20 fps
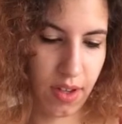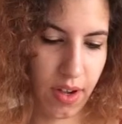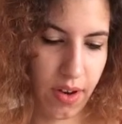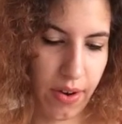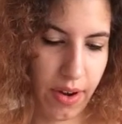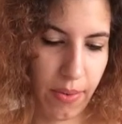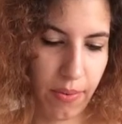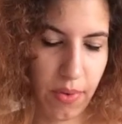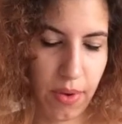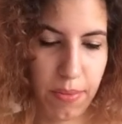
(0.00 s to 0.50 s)

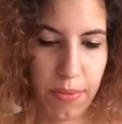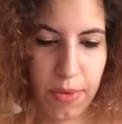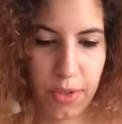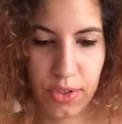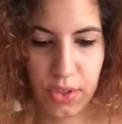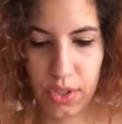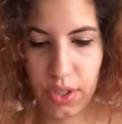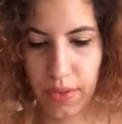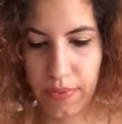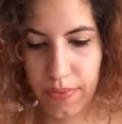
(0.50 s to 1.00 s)
right, one more
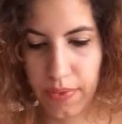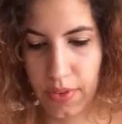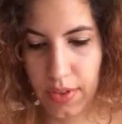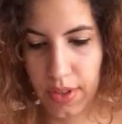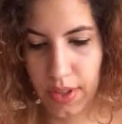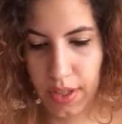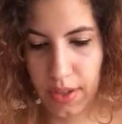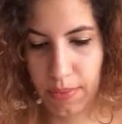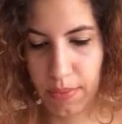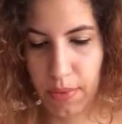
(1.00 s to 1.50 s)
shuffle
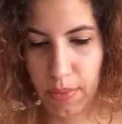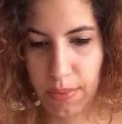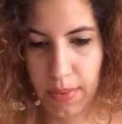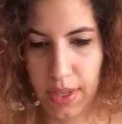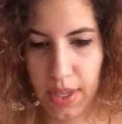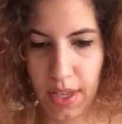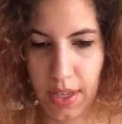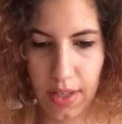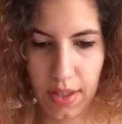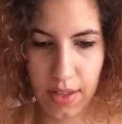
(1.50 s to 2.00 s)
and then we'll
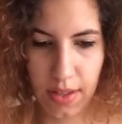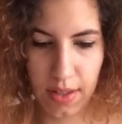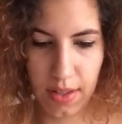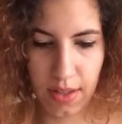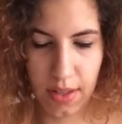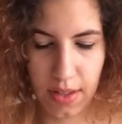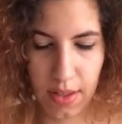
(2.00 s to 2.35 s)
begin.